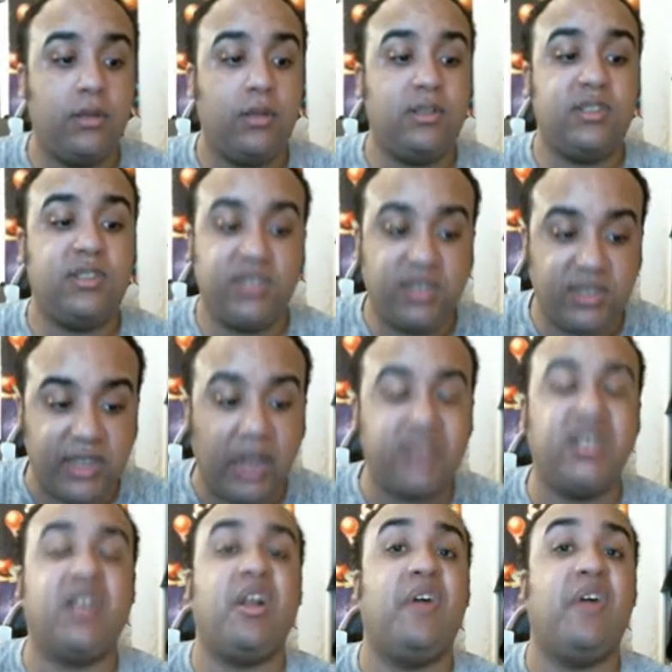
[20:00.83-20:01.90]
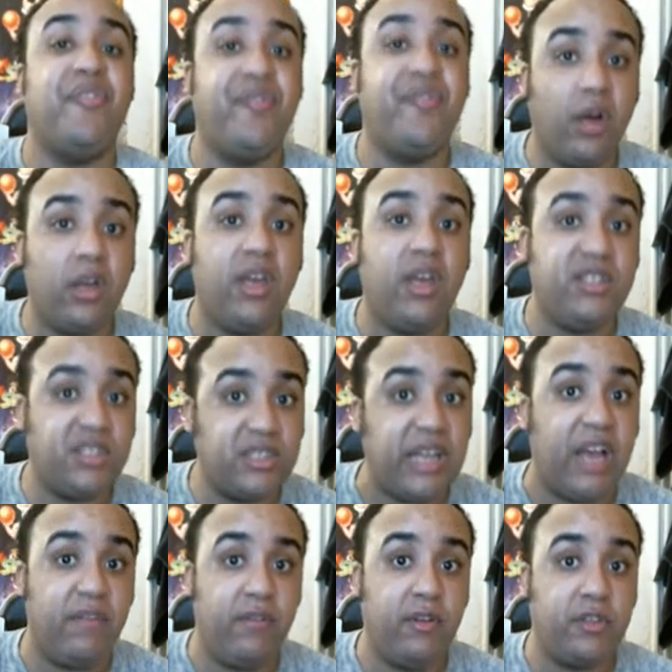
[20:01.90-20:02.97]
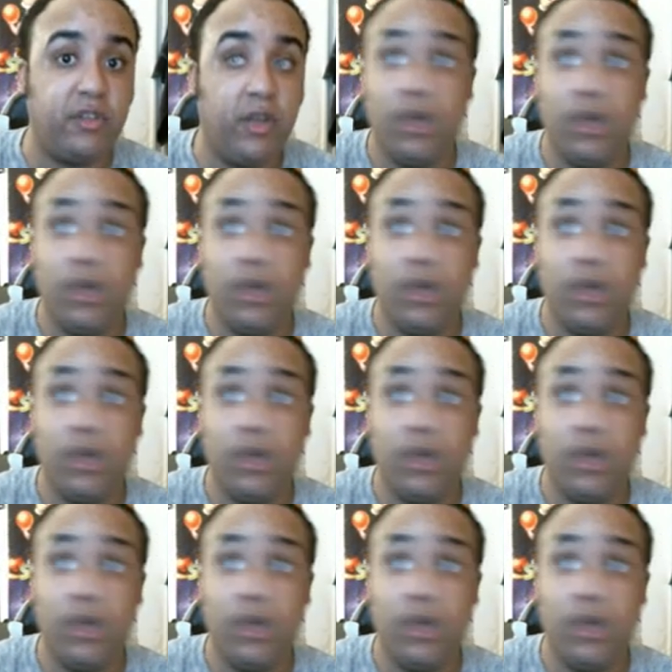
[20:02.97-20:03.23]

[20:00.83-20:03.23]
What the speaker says: sounds like a fucking savage.